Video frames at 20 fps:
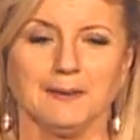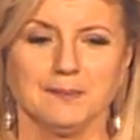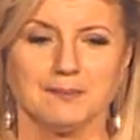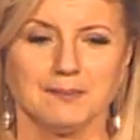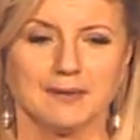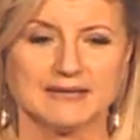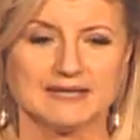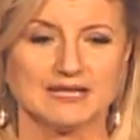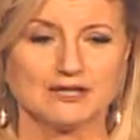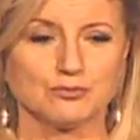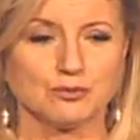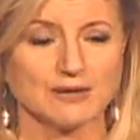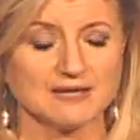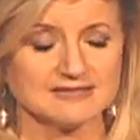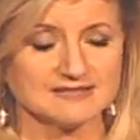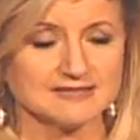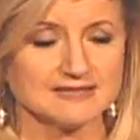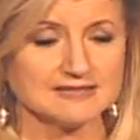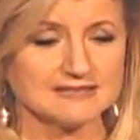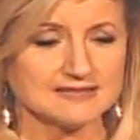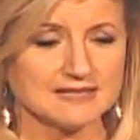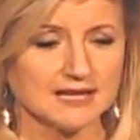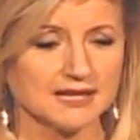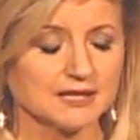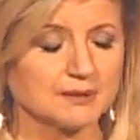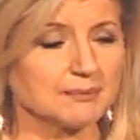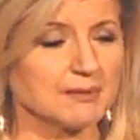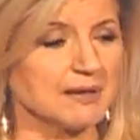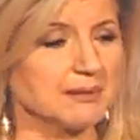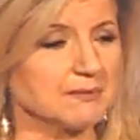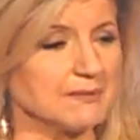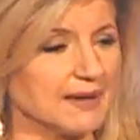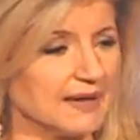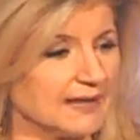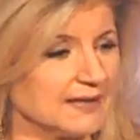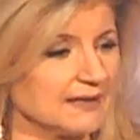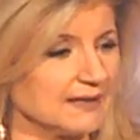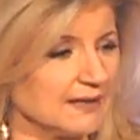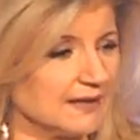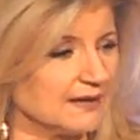But it was designed by
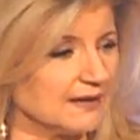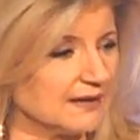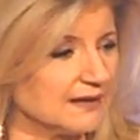men,